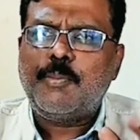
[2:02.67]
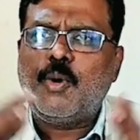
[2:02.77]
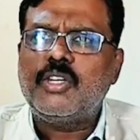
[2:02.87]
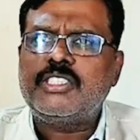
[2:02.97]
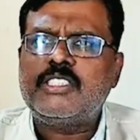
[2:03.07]

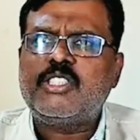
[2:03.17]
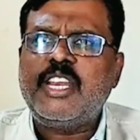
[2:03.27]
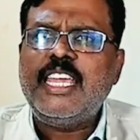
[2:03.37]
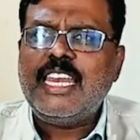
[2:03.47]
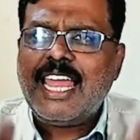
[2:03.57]
reports,
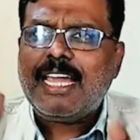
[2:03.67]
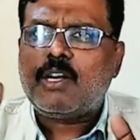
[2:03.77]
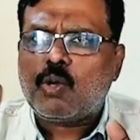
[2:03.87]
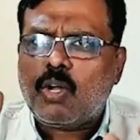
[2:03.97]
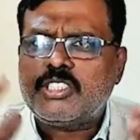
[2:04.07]
3
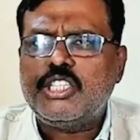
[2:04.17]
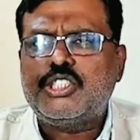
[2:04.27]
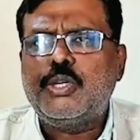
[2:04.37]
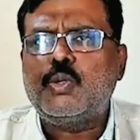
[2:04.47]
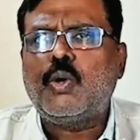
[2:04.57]
lakh crores is
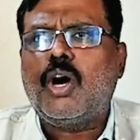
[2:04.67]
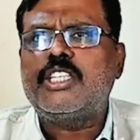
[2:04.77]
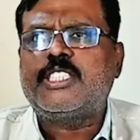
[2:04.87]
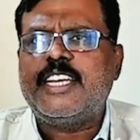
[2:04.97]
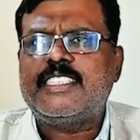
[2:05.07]
due to all
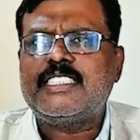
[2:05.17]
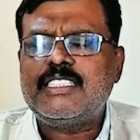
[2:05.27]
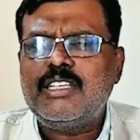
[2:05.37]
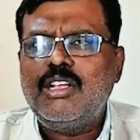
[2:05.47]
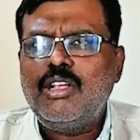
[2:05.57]
states.
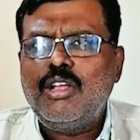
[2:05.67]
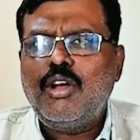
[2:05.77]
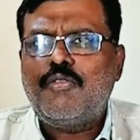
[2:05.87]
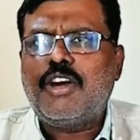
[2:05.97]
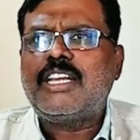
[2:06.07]

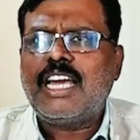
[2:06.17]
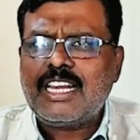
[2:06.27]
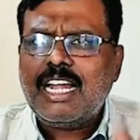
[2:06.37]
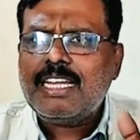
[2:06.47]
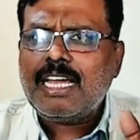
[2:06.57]
For
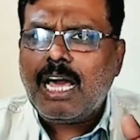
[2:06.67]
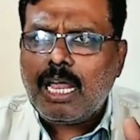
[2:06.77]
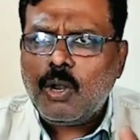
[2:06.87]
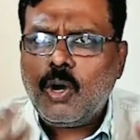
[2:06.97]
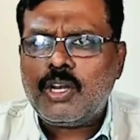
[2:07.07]
Karnataka
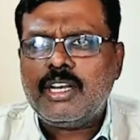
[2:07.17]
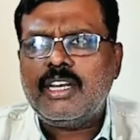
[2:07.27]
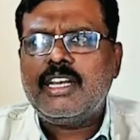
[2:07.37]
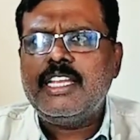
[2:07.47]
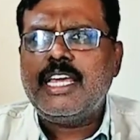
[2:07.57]

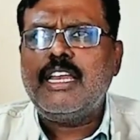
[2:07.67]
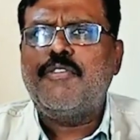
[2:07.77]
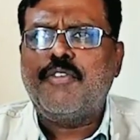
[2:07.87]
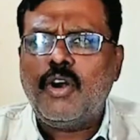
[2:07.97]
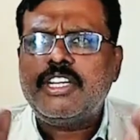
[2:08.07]
alone, nearly
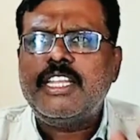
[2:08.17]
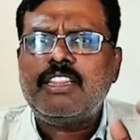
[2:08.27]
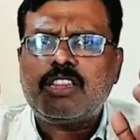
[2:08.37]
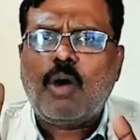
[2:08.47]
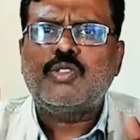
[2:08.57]

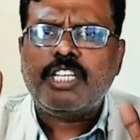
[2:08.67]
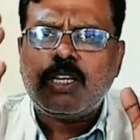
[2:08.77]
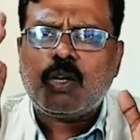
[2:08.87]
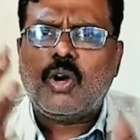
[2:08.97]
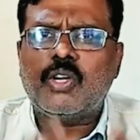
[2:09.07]

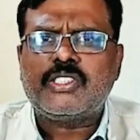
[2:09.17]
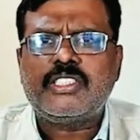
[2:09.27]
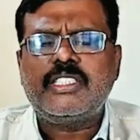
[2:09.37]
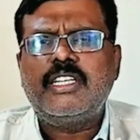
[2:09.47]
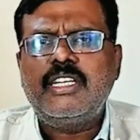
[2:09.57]
14,000 crores
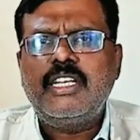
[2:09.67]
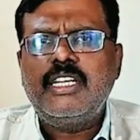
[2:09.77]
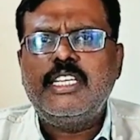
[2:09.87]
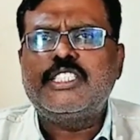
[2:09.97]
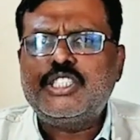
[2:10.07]

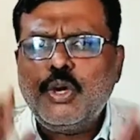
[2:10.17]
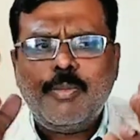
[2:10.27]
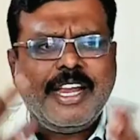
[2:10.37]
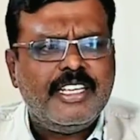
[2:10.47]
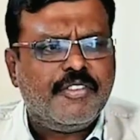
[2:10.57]
is due,
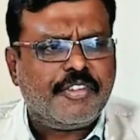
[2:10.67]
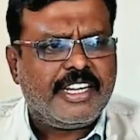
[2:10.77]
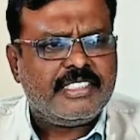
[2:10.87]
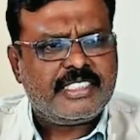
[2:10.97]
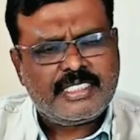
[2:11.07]
my dear
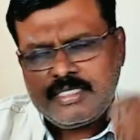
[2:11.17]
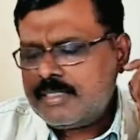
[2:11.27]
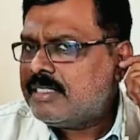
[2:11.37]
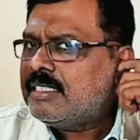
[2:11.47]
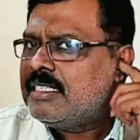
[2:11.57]
friends.
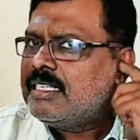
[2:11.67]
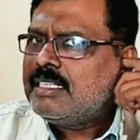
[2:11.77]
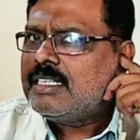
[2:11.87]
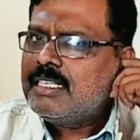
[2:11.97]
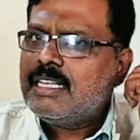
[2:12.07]

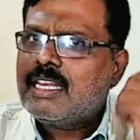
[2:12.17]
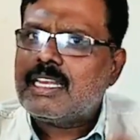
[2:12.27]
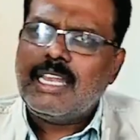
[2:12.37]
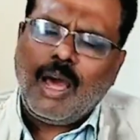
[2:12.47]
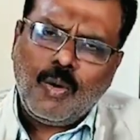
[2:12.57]

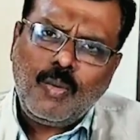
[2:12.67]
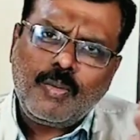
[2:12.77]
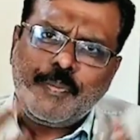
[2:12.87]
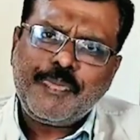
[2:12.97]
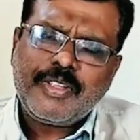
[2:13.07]
Now,
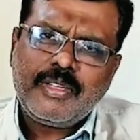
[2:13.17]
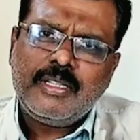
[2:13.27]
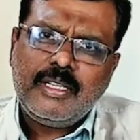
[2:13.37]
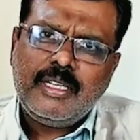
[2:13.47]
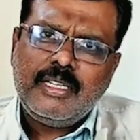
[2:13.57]

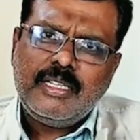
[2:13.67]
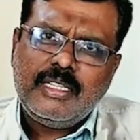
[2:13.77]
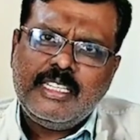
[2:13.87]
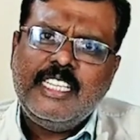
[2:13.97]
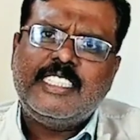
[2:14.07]

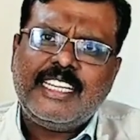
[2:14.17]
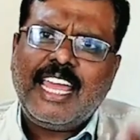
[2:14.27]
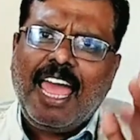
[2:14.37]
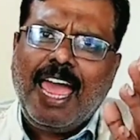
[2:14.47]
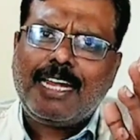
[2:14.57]
is it
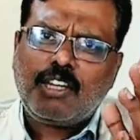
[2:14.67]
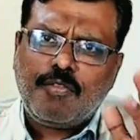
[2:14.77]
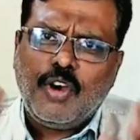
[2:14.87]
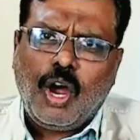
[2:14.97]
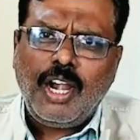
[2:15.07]
act
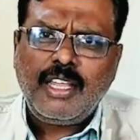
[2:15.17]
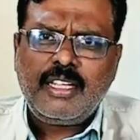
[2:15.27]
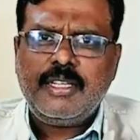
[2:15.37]
of God